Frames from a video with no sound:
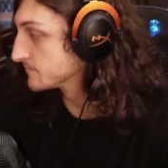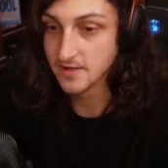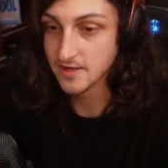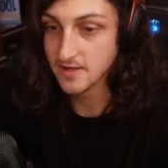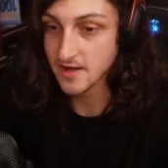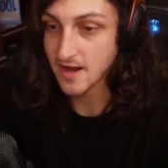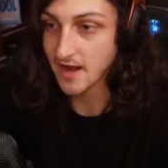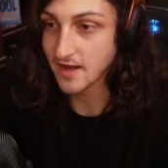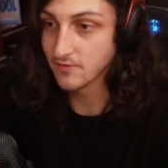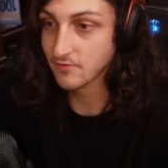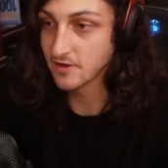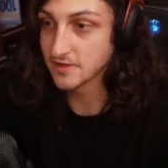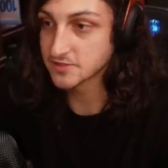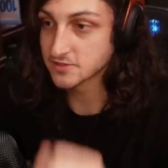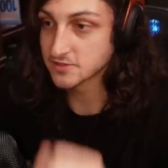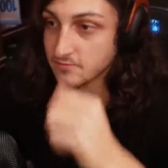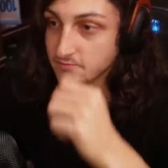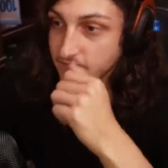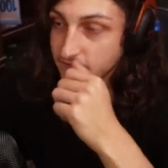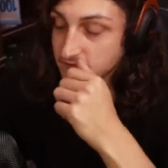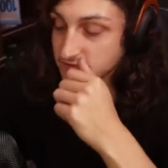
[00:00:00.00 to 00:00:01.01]
Anyway,
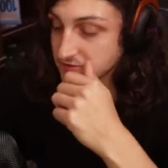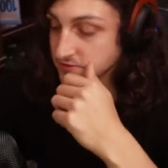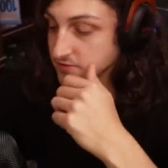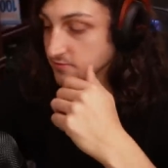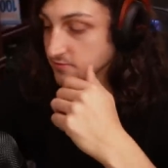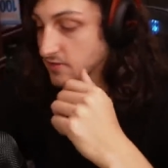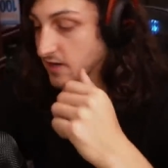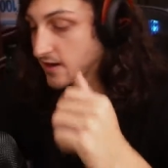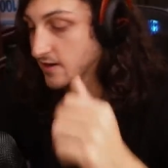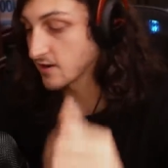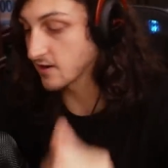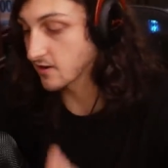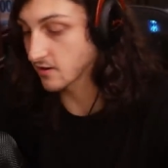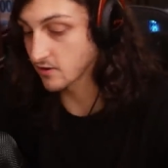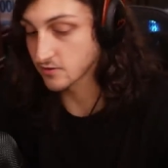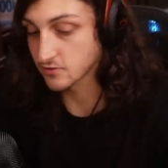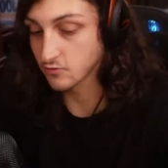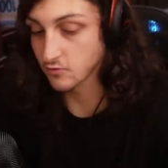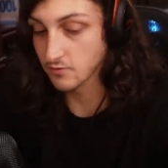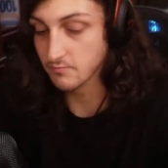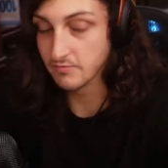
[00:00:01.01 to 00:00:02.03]
so FouseyTube got
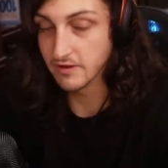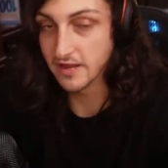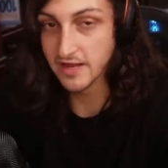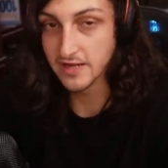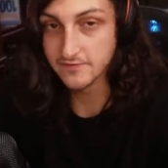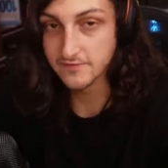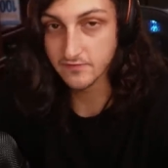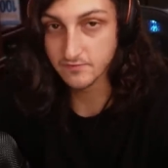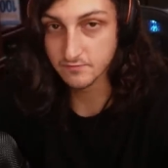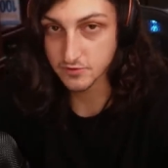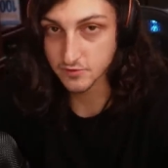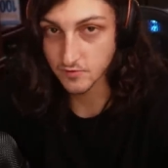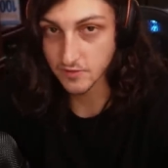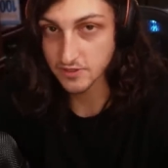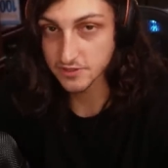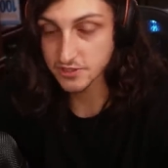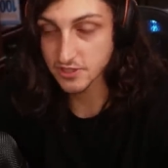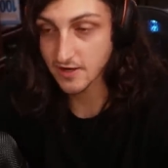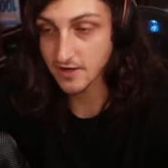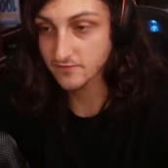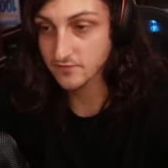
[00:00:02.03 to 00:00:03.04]
hardcore banned from
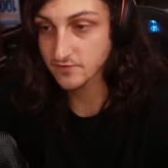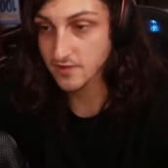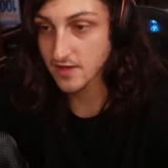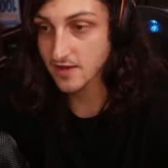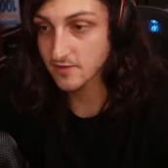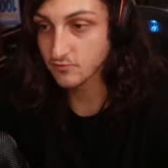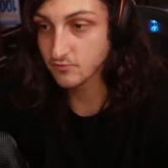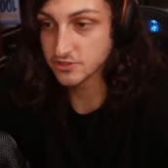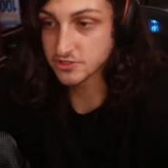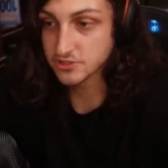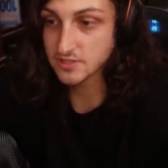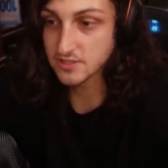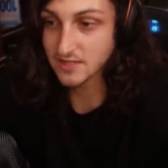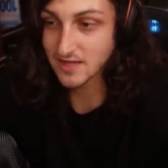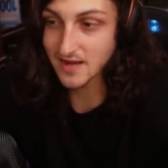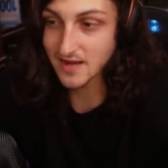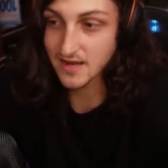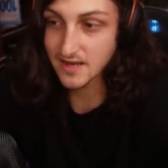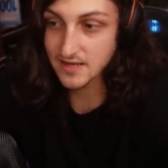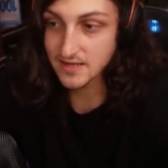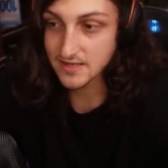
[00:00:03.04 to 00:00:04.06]
Twitch after that, which,
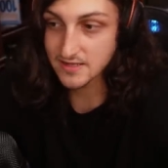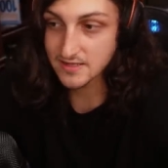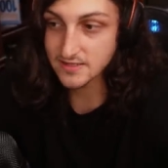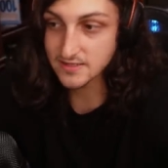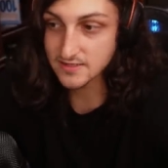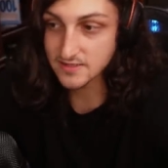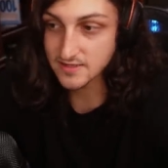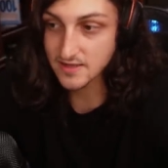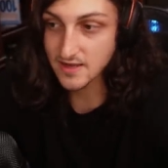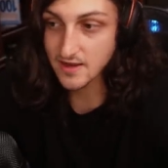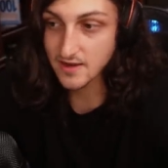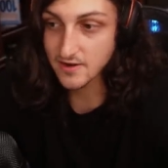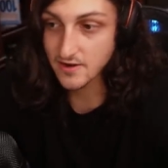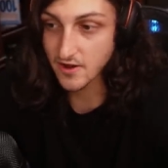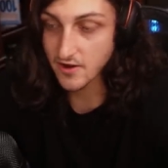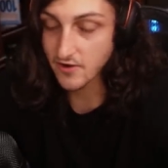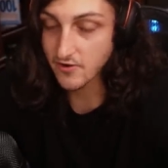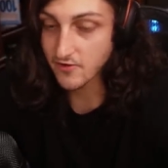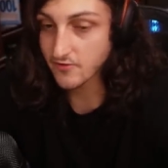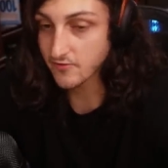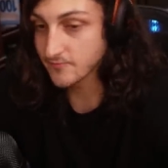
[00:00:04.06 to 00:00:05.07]
uh, you
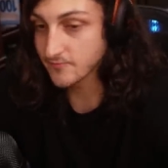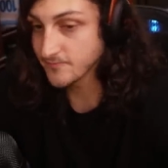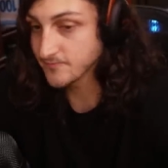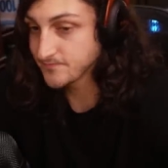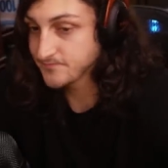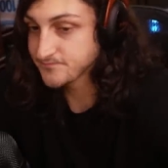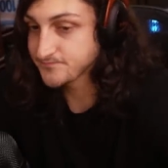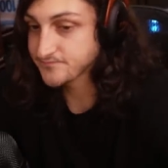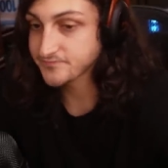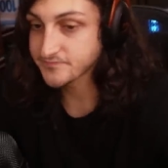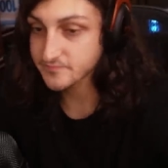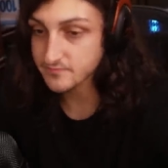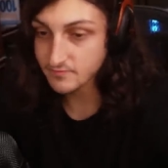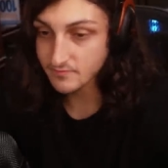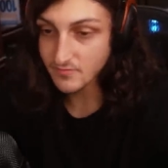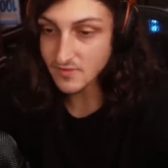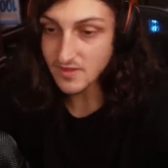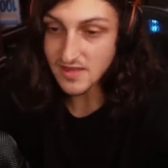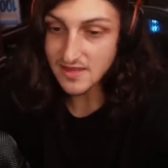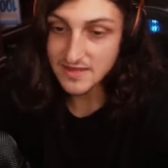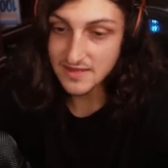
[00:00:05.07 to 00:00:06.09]
know,
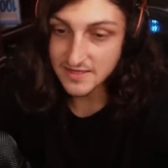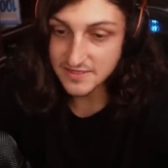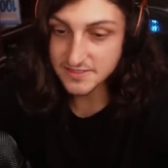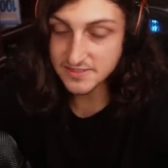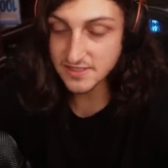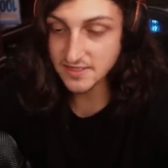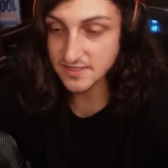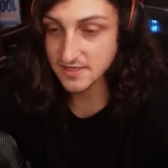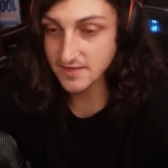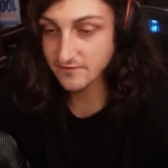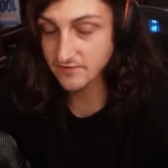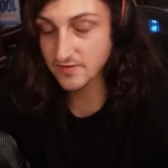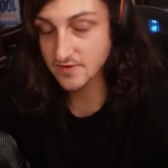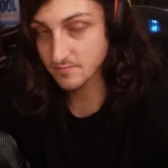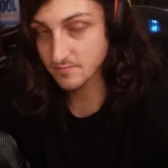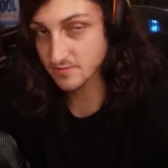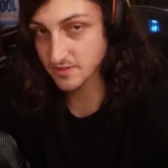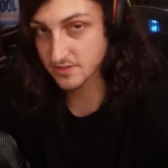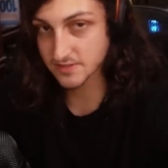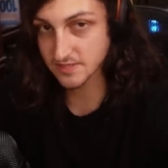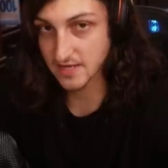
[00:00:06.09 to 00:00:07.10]
is significant
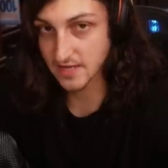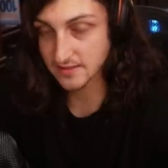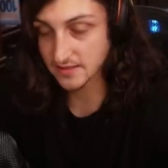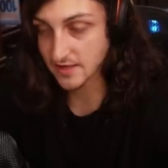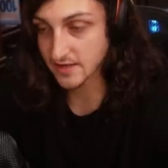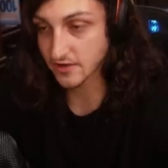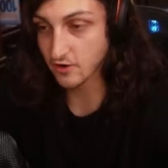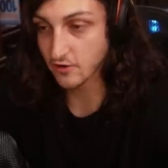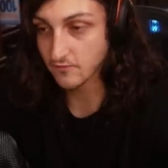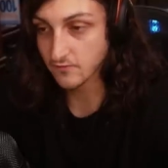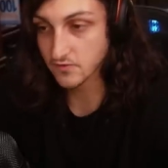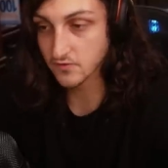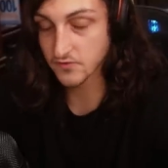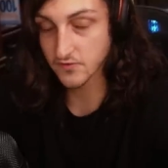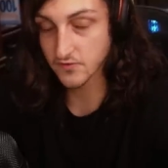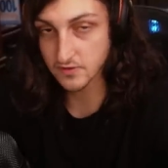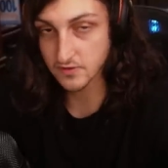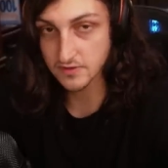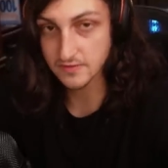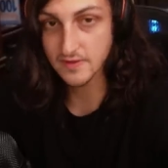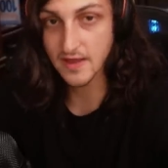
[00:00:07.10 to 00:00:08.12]
because he had like over
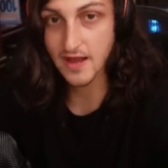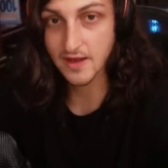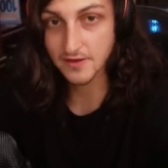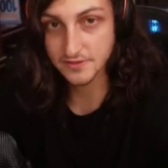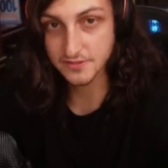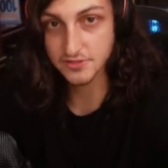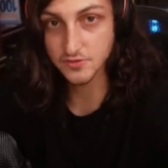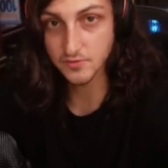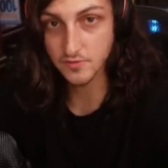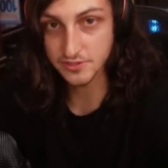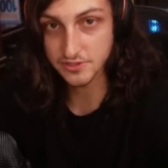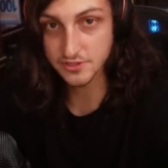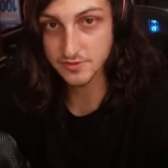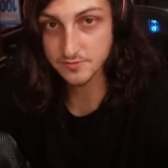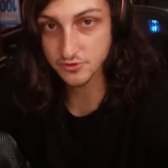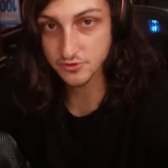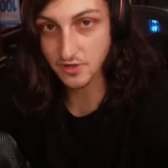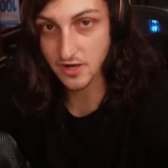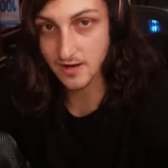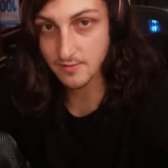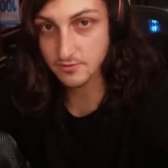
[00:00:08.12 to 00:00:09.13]
30,000 Twitch
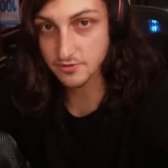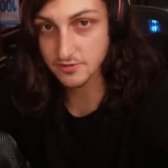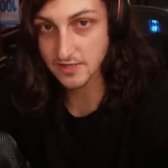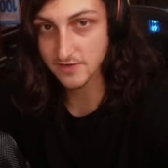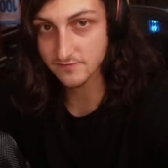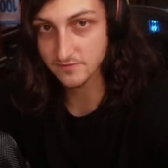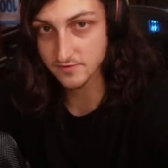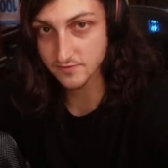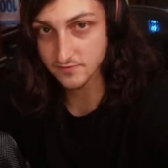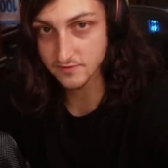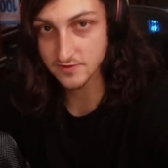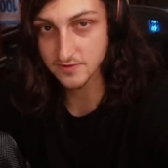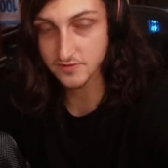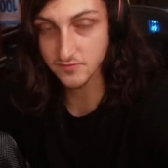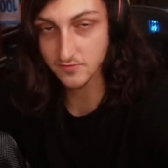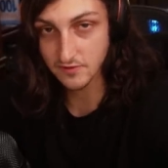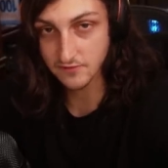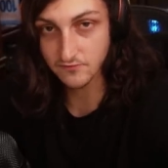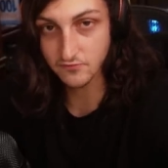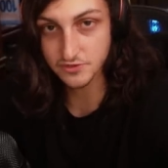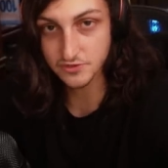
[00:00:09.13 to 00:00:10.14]
subscribers after doing the
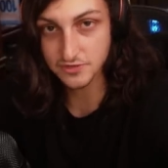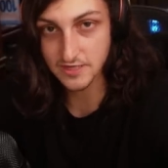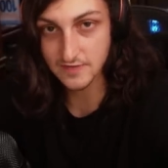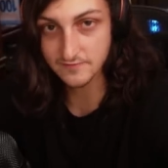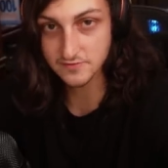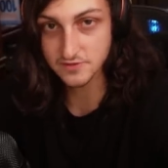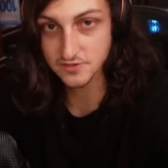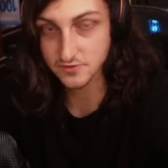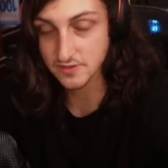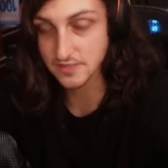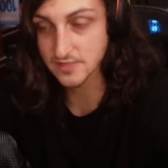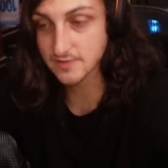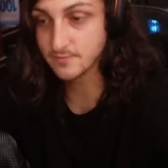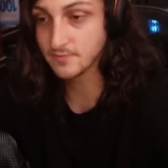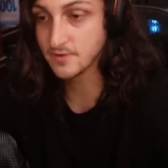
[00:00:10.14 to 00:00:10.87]
24/7 stream.